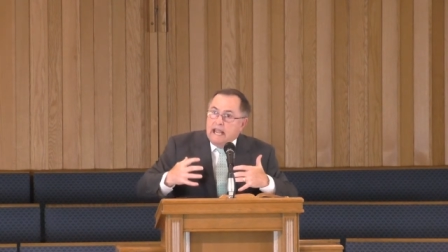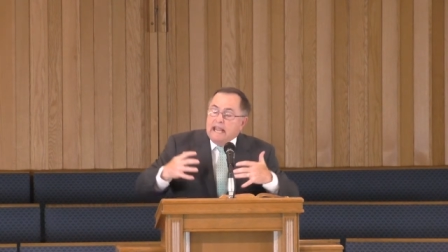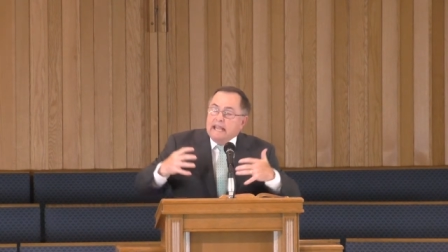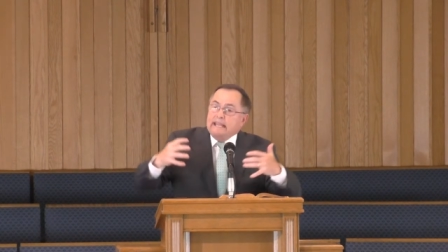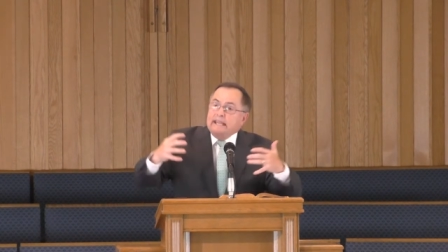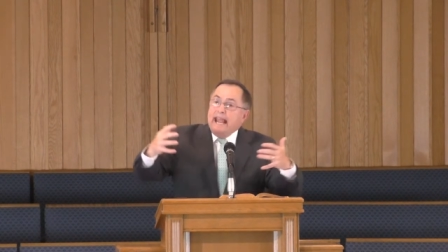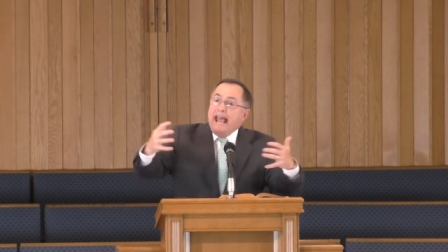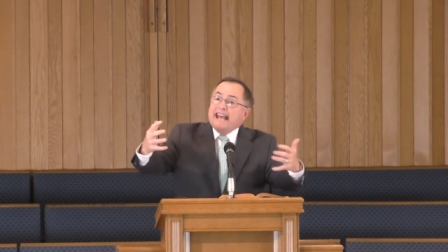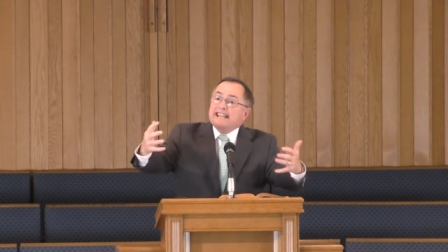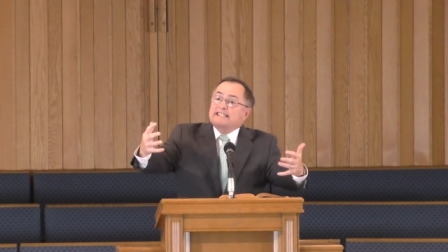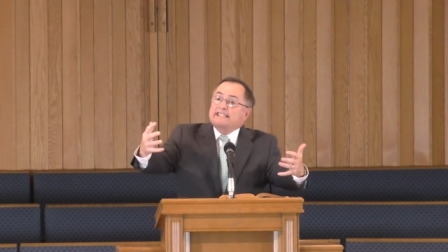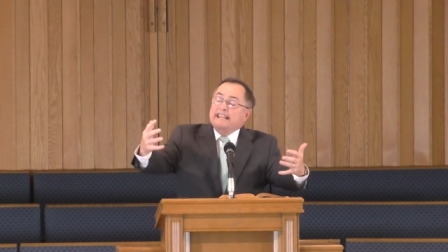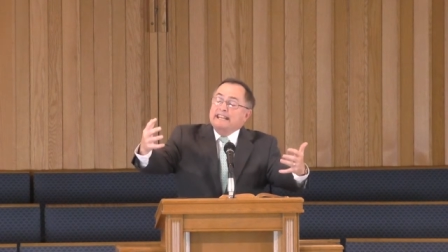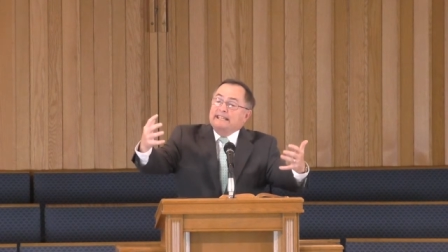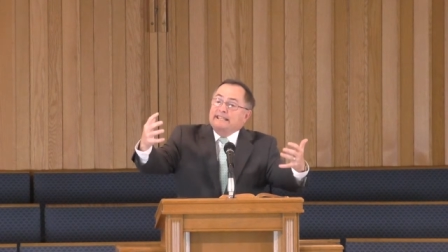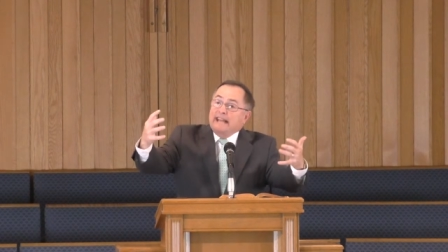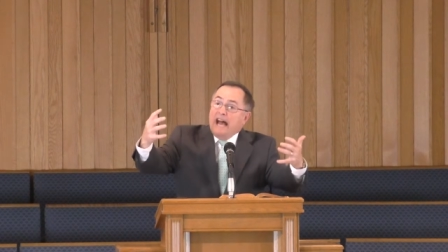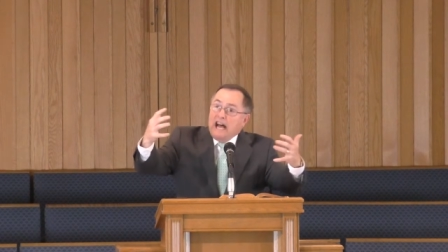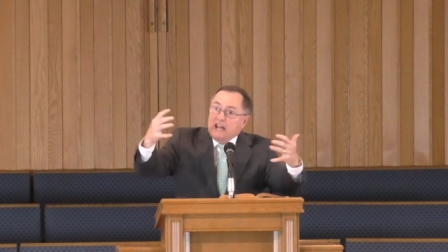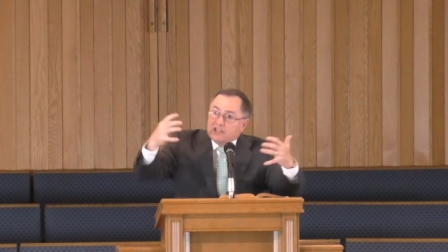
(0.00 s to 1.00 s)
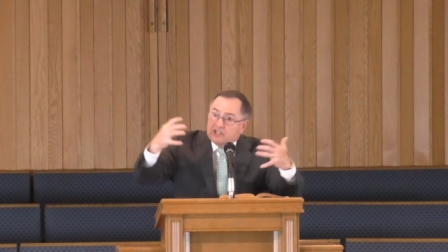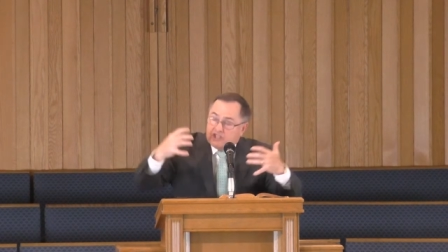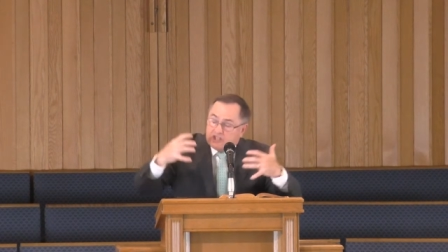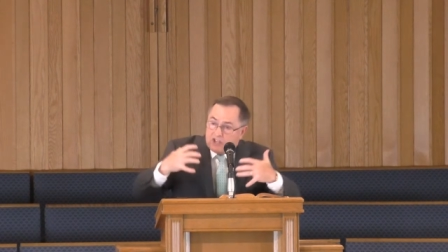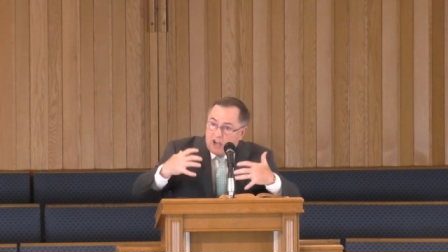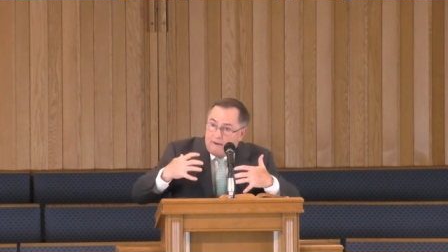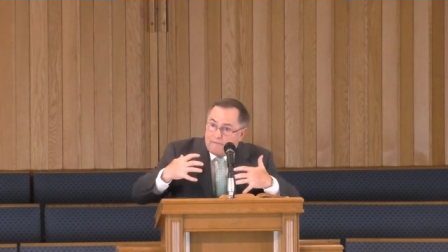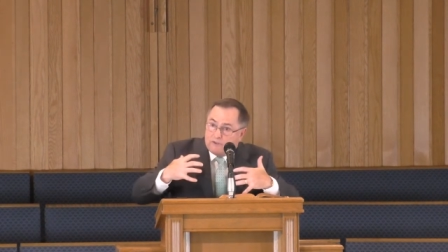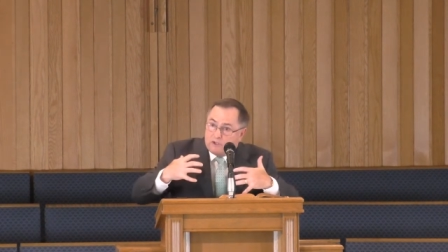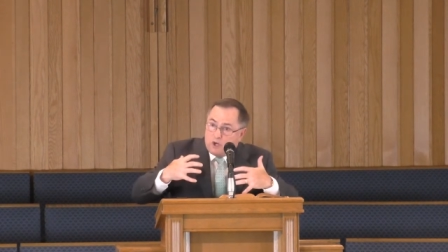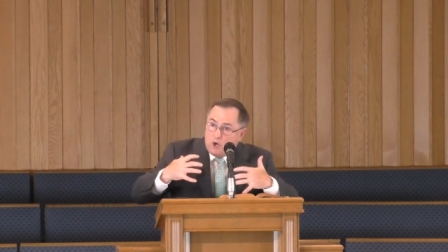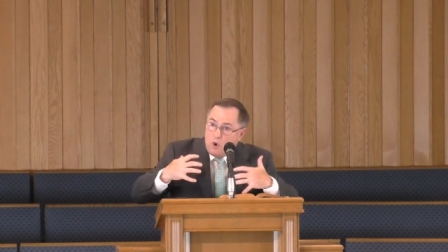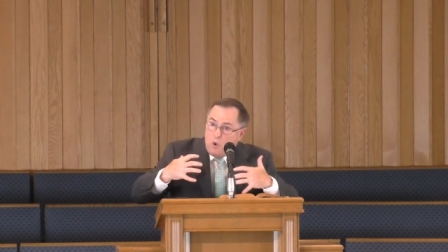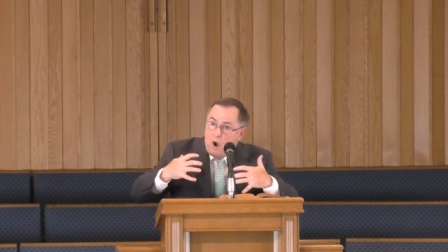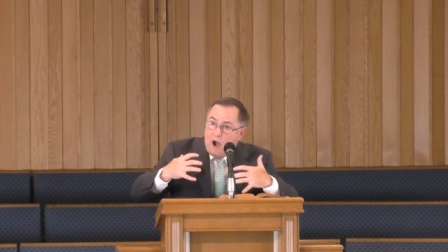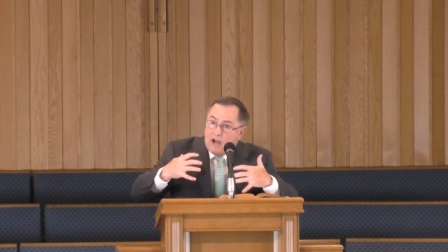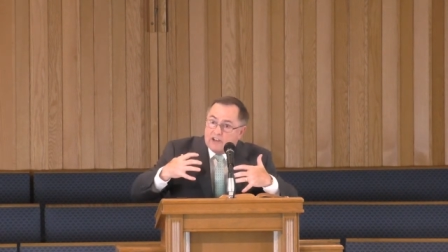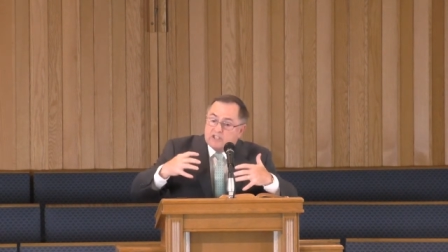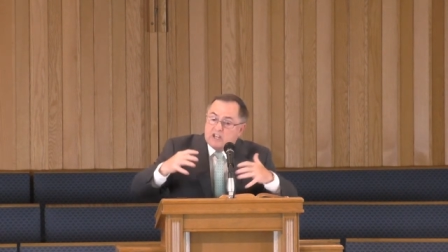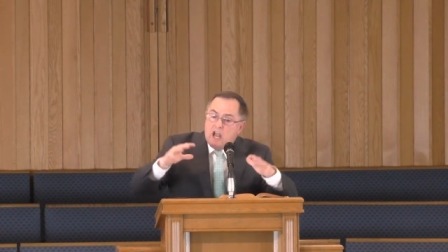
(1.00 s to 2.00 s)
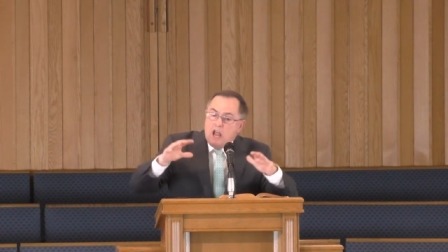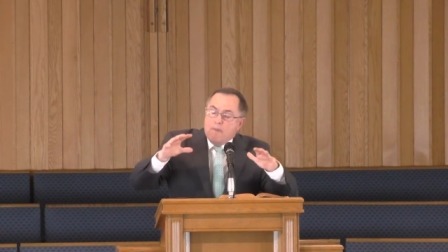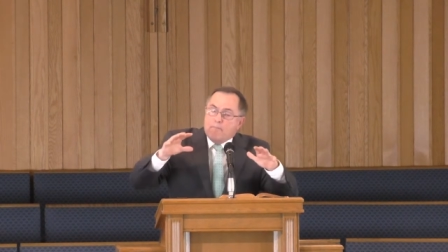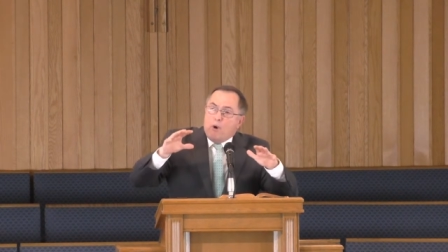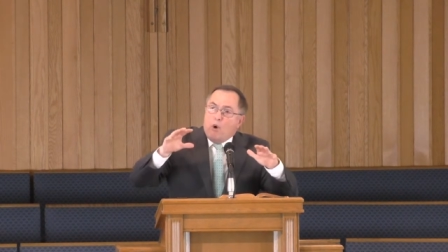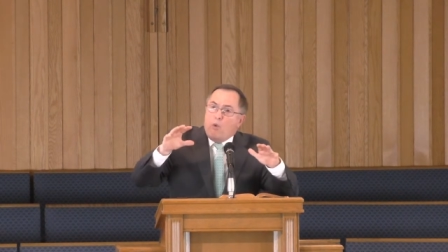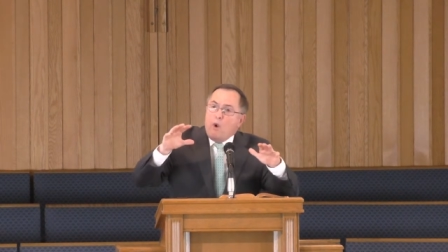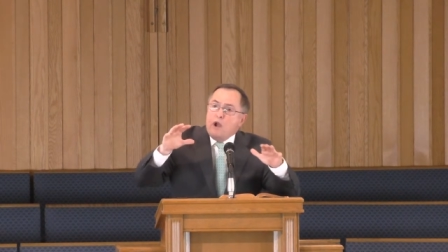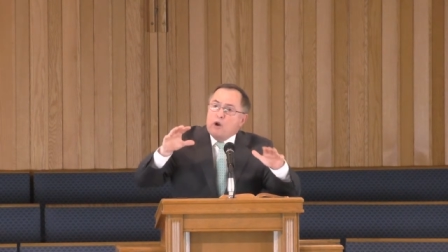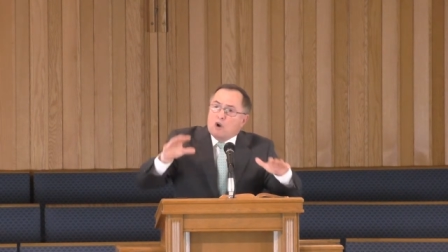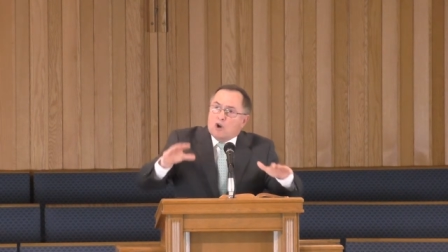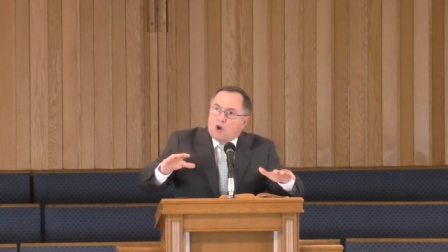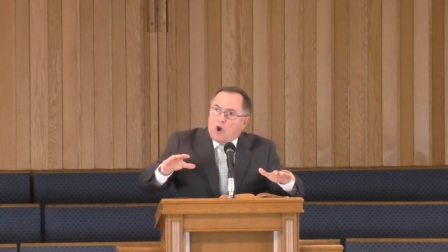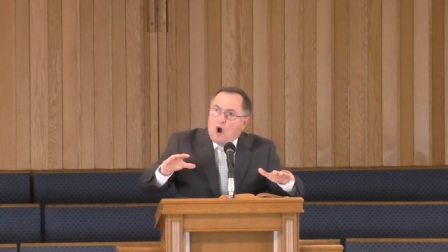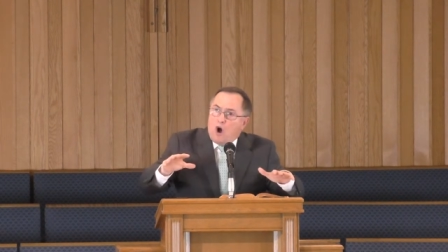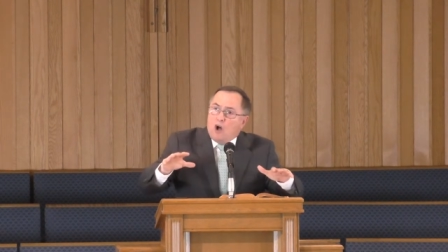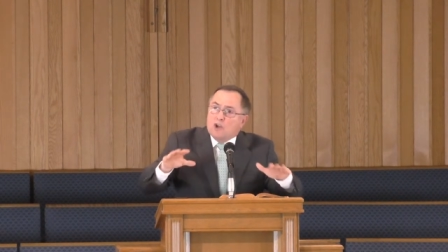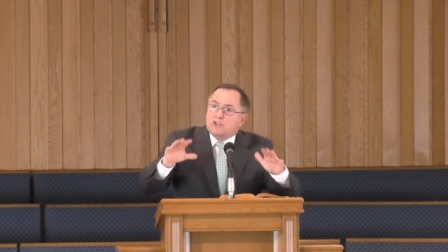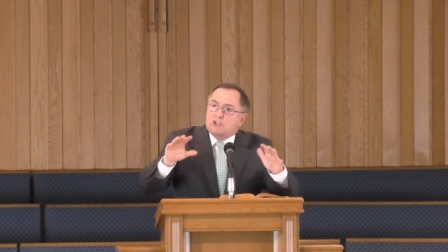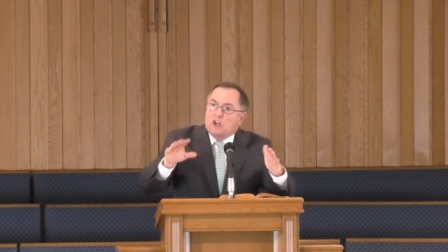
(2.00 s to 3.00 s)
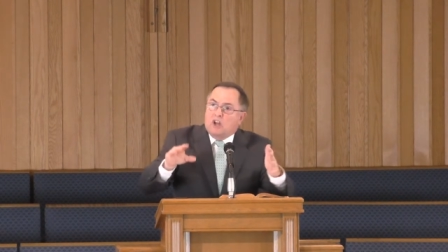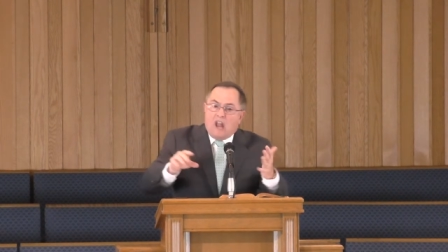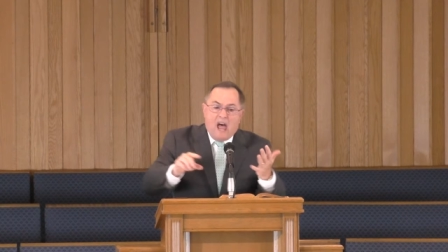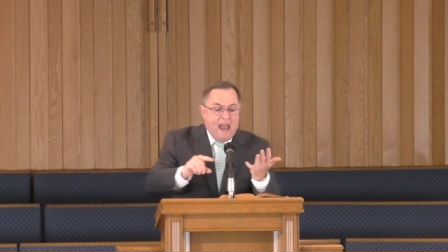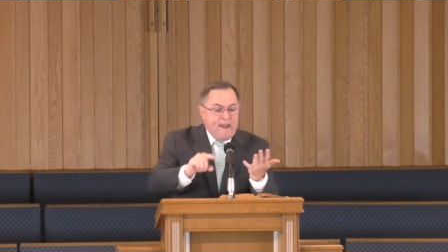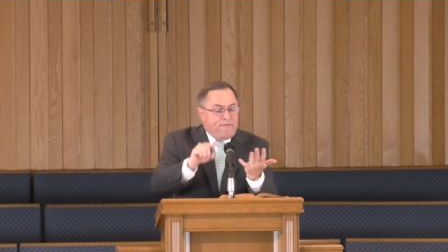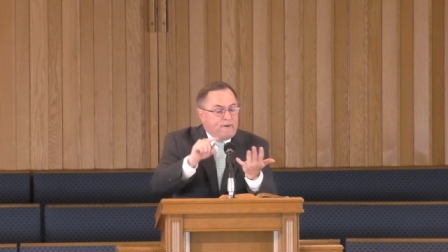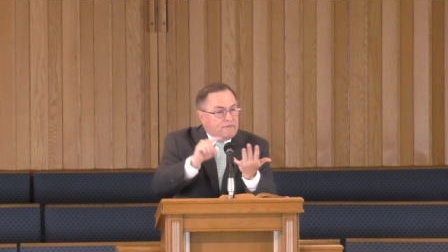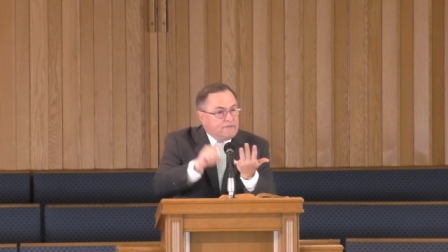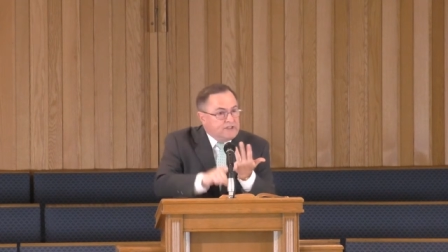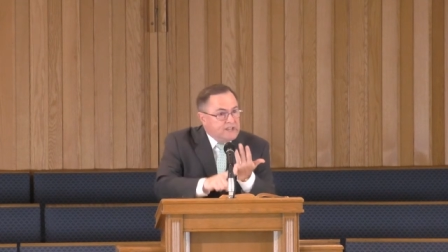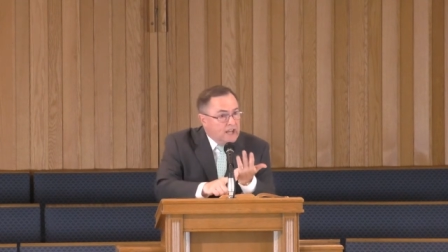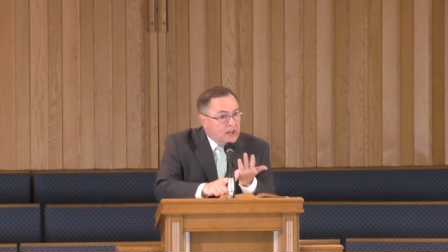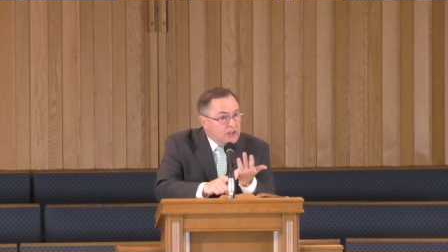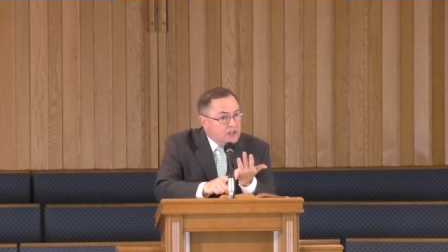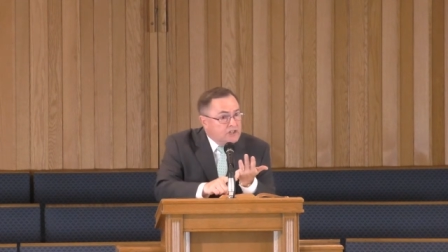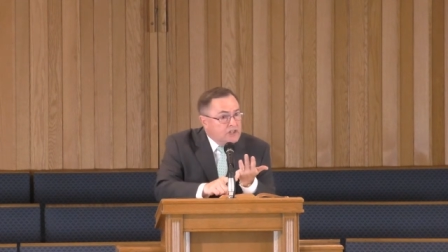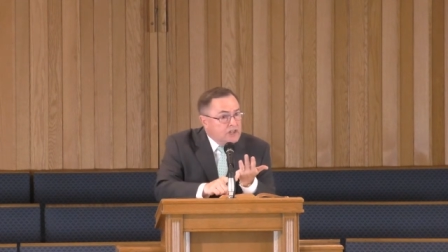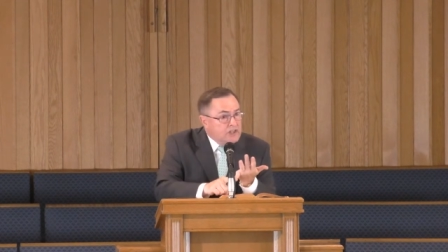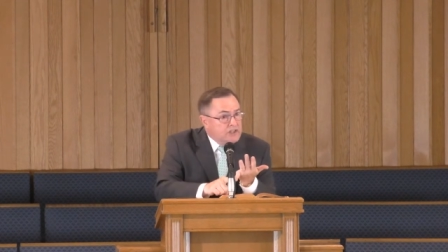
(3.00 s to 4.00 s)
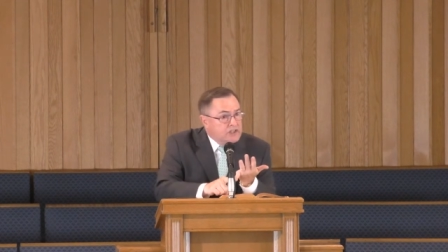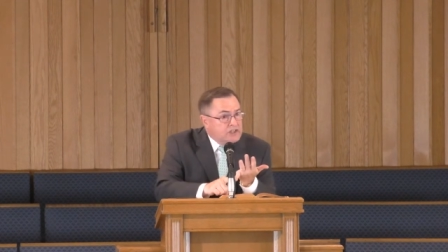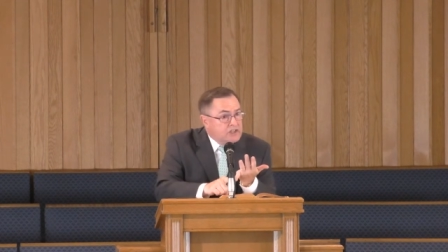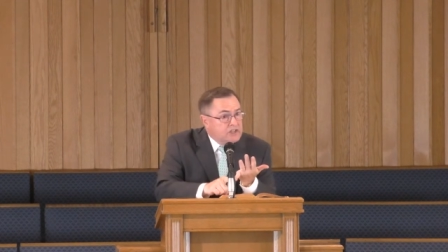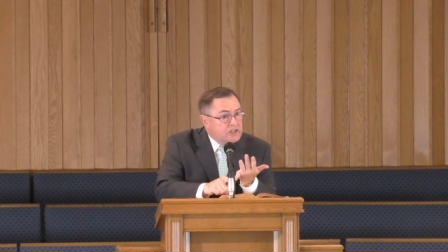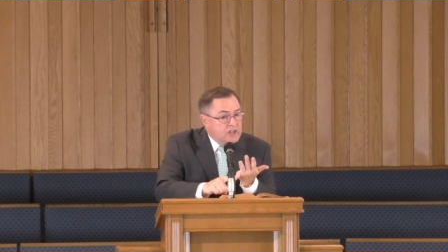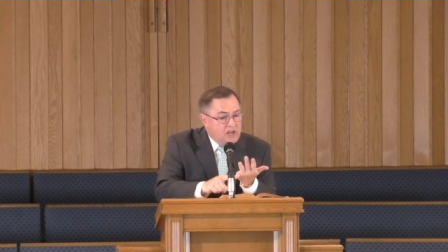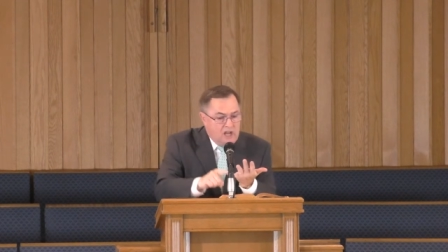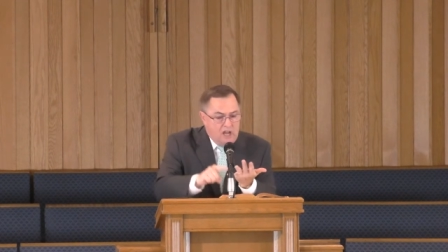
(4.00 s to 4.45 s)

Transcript: Yes, He does stuff to us, but we are called to a life of diligence,